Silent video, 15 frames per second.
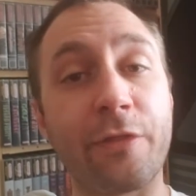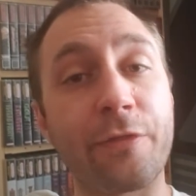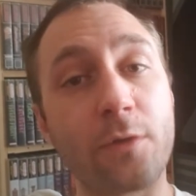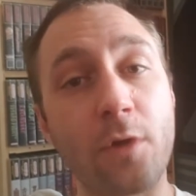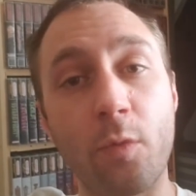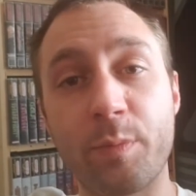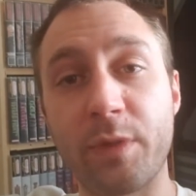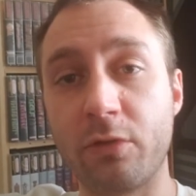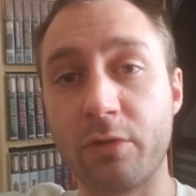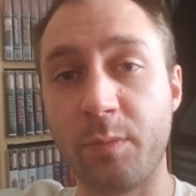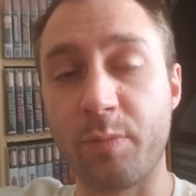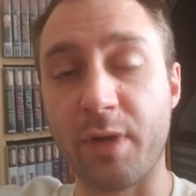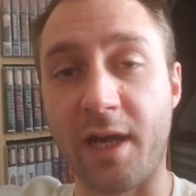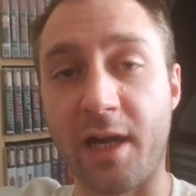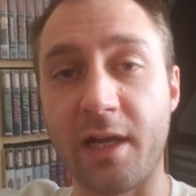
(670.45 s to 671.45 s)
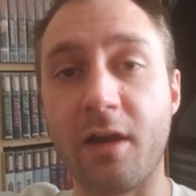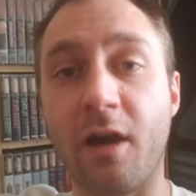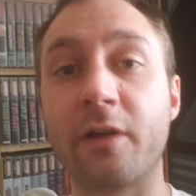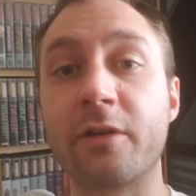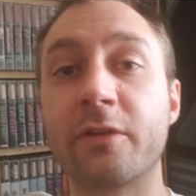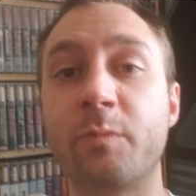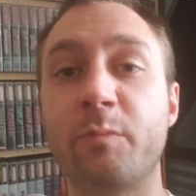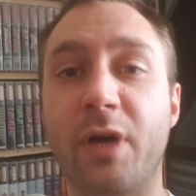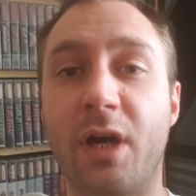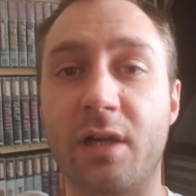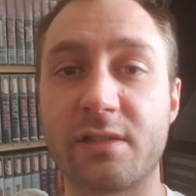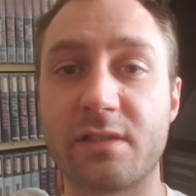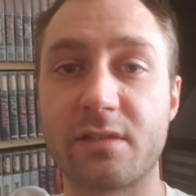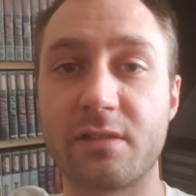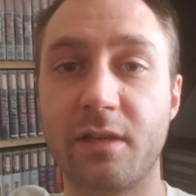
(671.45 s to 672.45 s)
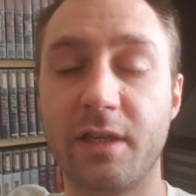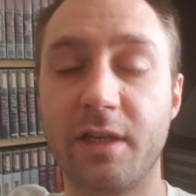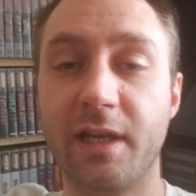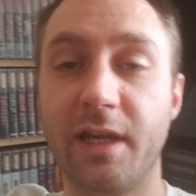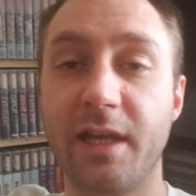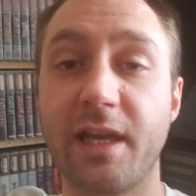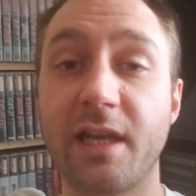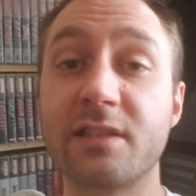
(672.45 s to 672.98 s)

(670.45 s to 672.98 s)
They are going to throw PewDiePie under the bus,